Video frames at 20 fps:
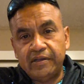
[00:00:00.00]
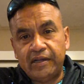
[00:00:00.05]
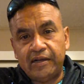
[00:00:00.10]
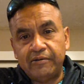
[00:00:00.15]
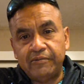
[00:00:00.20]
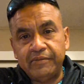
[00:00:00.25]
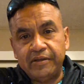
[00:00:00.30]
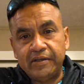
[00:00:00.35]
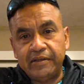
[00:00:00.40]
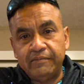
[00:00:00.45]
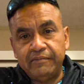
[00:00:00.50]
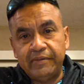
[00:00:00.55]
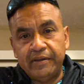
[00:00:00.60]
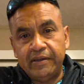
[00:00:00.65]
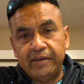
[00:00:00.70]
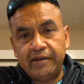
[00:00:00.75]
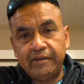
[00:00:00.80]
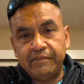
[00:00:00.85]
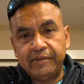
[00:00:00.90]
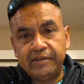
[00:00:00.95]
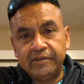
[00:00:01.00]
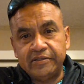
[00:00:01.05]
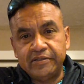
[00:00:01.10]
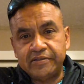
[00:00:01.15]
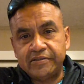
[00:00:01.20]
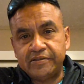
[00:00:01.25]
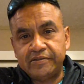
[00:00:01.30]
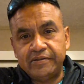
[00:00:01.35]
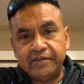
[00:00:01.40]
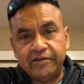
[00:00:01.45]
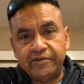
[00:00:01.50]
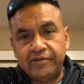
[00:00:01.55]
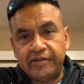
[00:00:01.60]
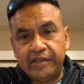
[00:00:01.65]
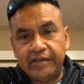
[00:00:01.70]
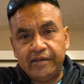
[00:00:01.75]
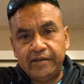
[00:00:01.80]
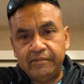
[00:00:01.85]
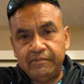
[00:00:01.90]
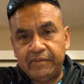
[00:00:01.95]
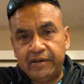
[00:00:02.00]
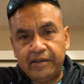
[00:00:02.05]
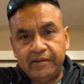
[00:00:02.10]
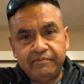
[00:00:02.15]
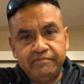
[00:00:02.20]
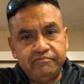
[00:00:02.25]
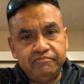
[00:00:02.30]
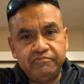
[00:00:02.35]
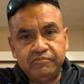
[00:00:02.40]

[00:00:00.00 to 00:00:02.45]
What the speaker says: I don't mean in bed, I mean just entertaining them by